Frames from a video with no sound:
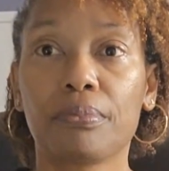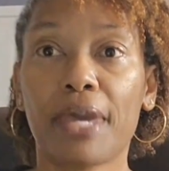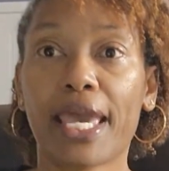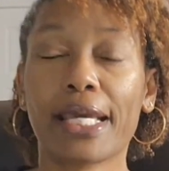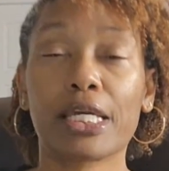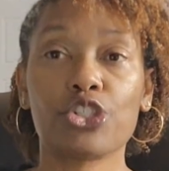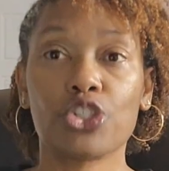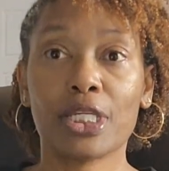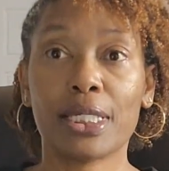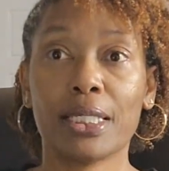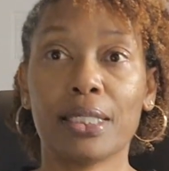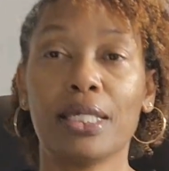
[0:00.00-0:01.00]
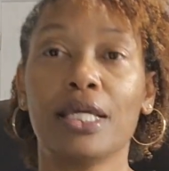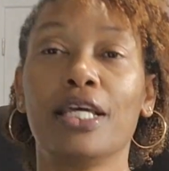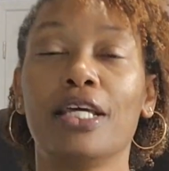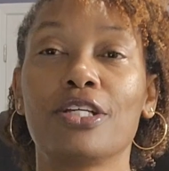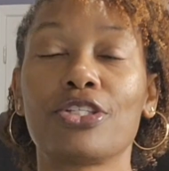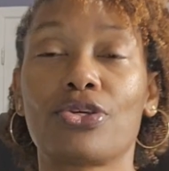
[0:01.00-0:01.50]
packaging.
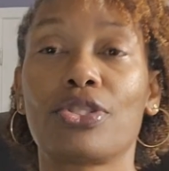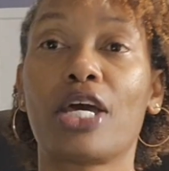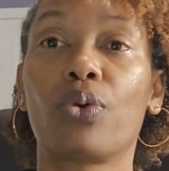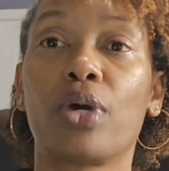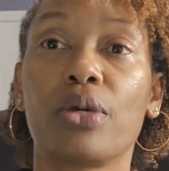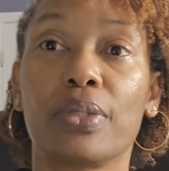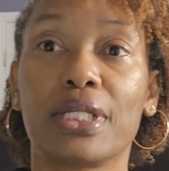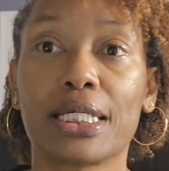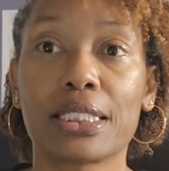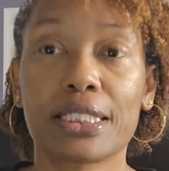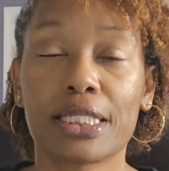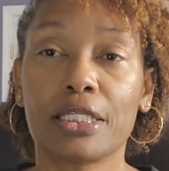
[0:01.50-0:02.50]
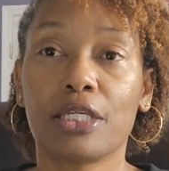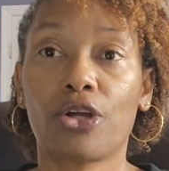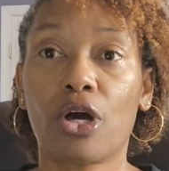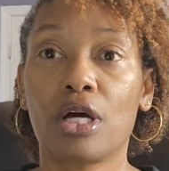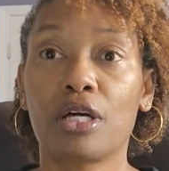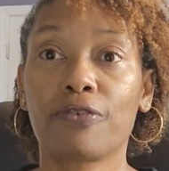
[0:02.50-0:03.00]
So that way, when I send it
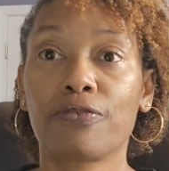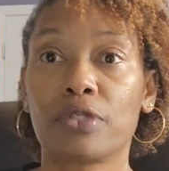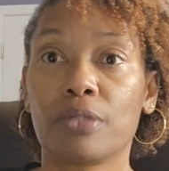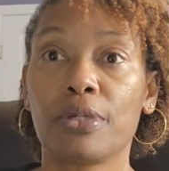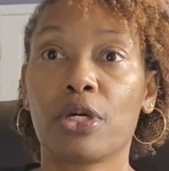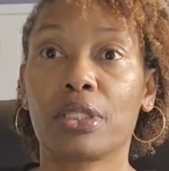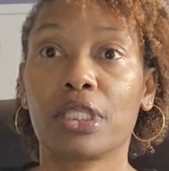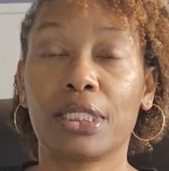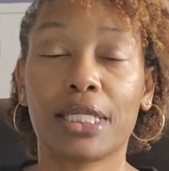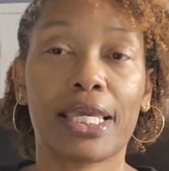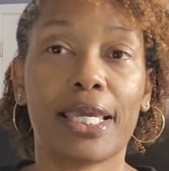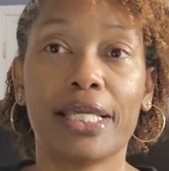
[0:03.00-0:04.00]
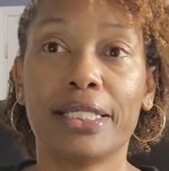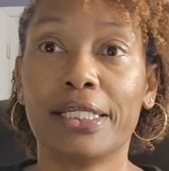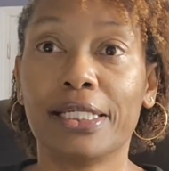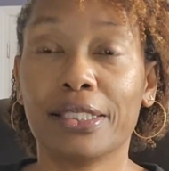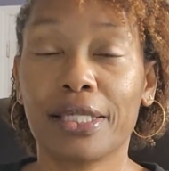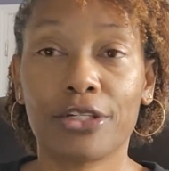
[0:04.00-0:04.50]
off to be
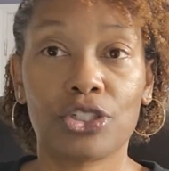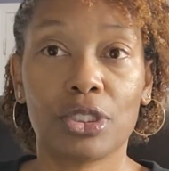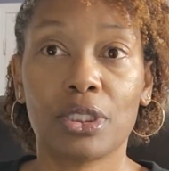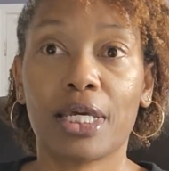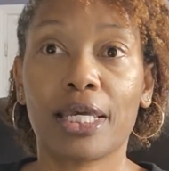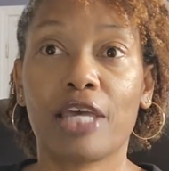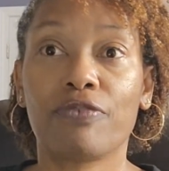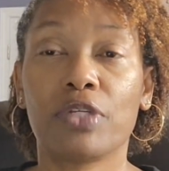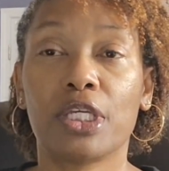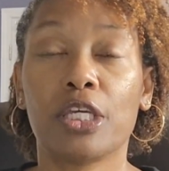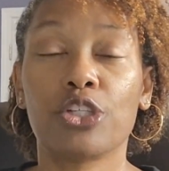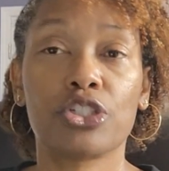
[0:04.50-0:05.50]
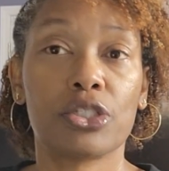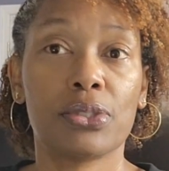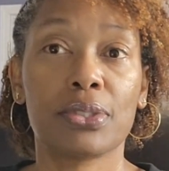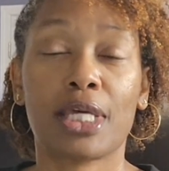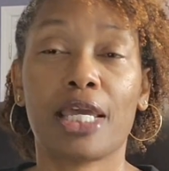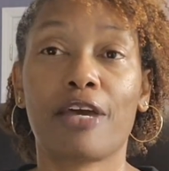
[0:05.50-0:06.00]
authenticated, I should not have any
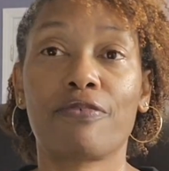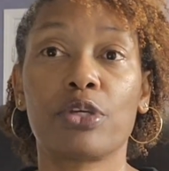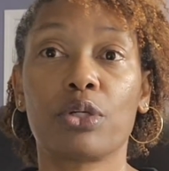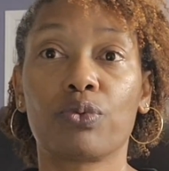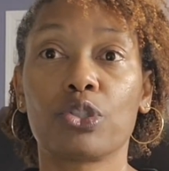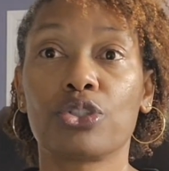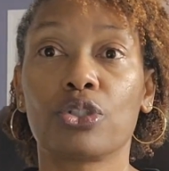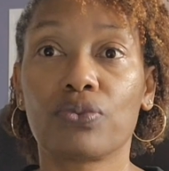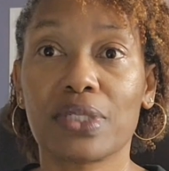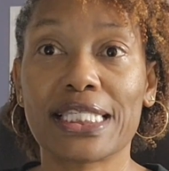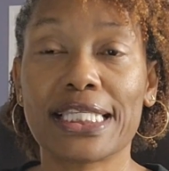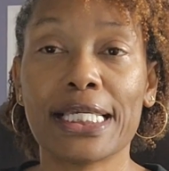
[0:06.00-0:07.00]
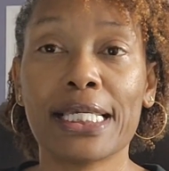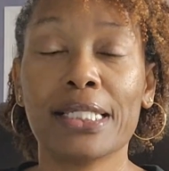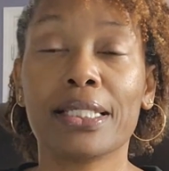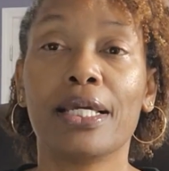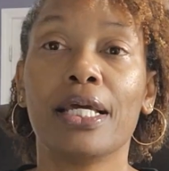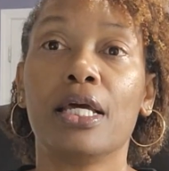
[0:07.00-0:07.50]
issues. I have the original
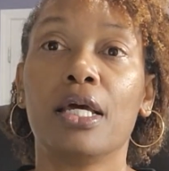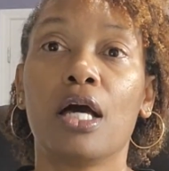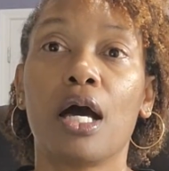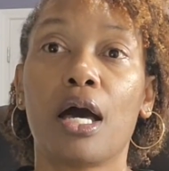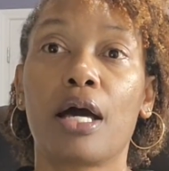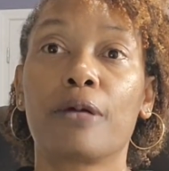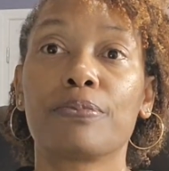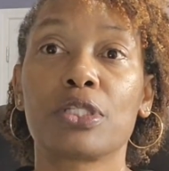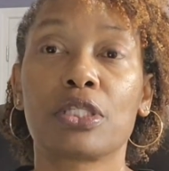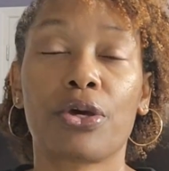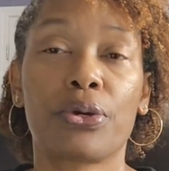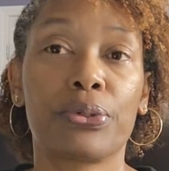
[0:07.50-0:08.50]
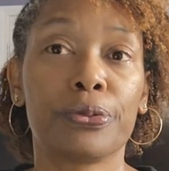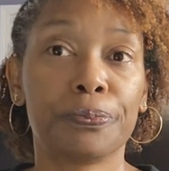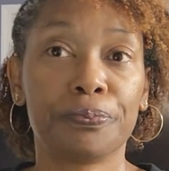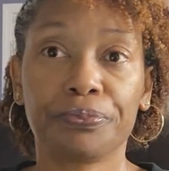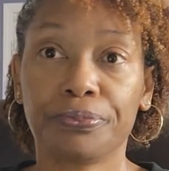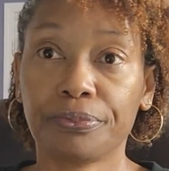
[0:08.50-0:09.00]
receipt. So
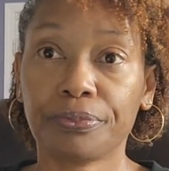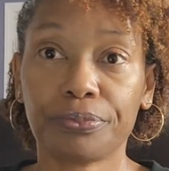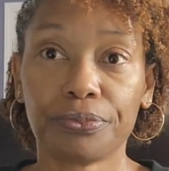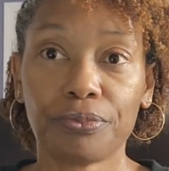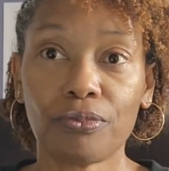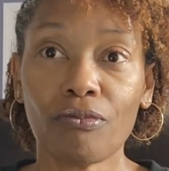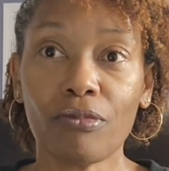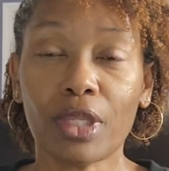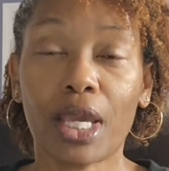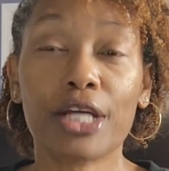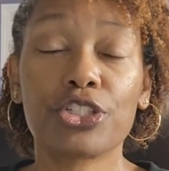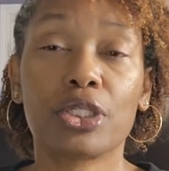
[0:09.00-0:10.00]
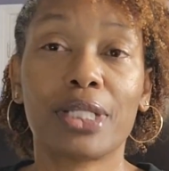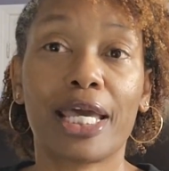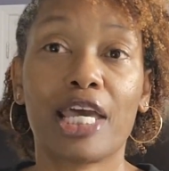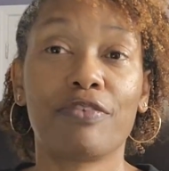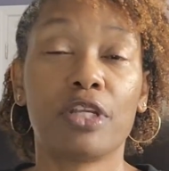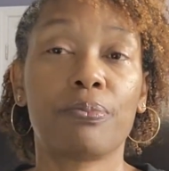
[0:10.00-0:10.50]
I should not
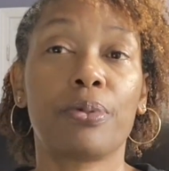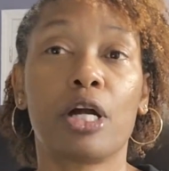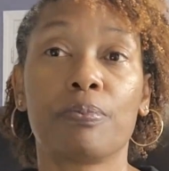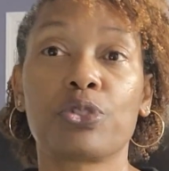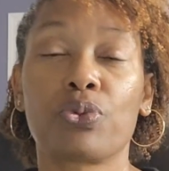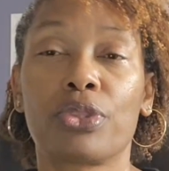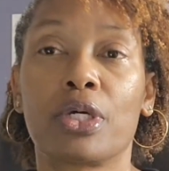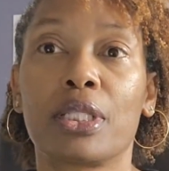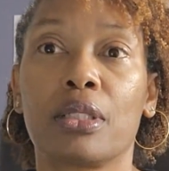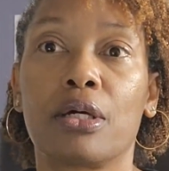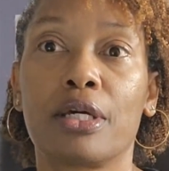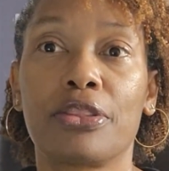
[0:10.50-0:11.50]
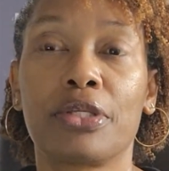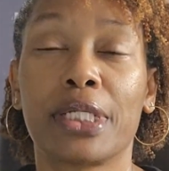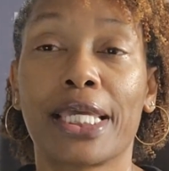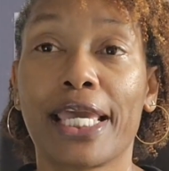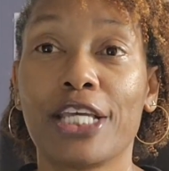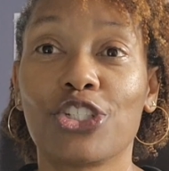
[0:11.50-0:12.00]
have any problems with
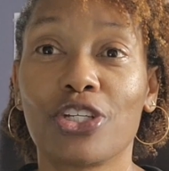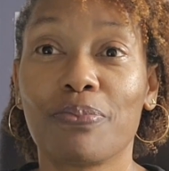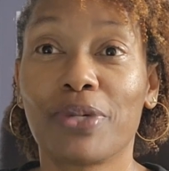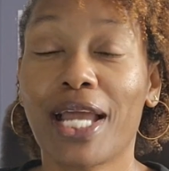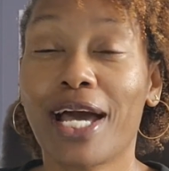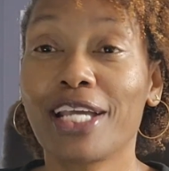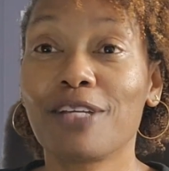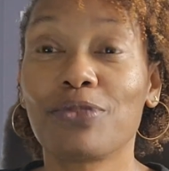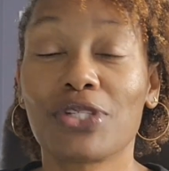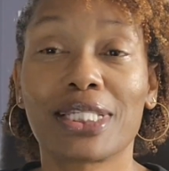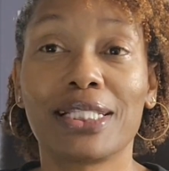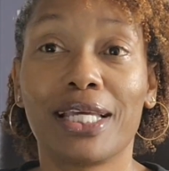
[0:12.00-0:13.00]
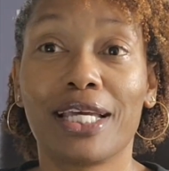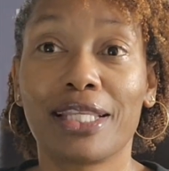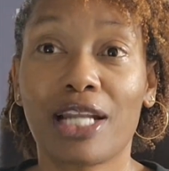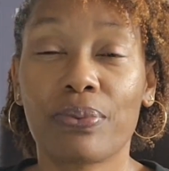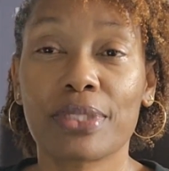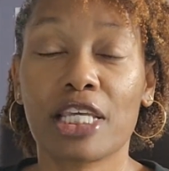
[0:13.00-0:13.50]
authentication. But I am just glad
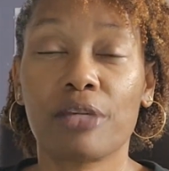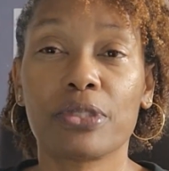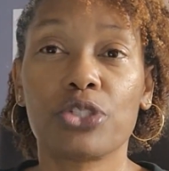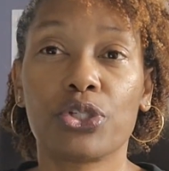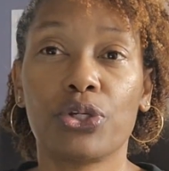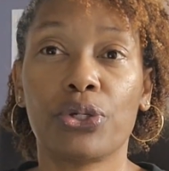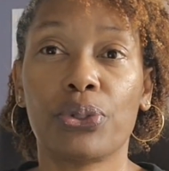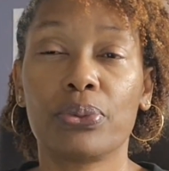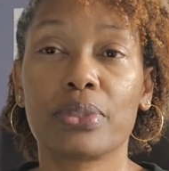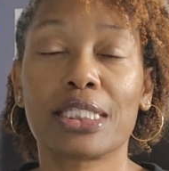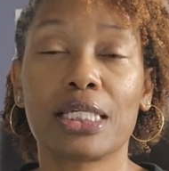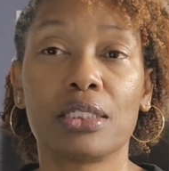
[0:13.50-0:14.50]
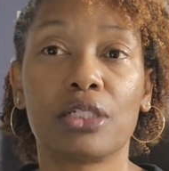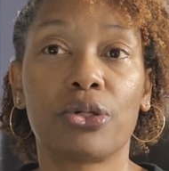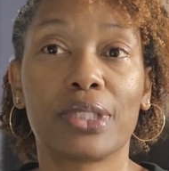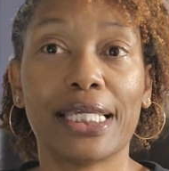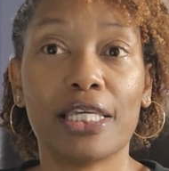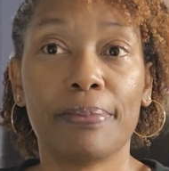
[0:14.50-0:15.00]
that I was able to sell it
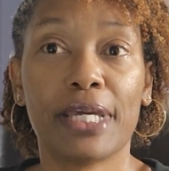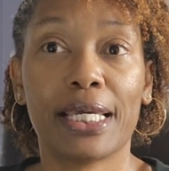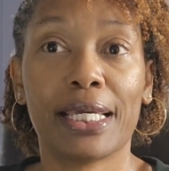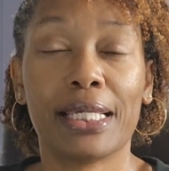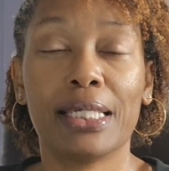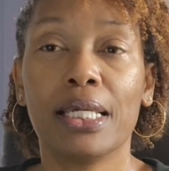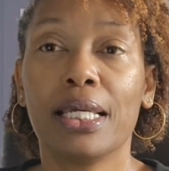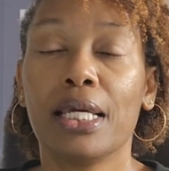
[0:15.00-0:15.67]
on eBay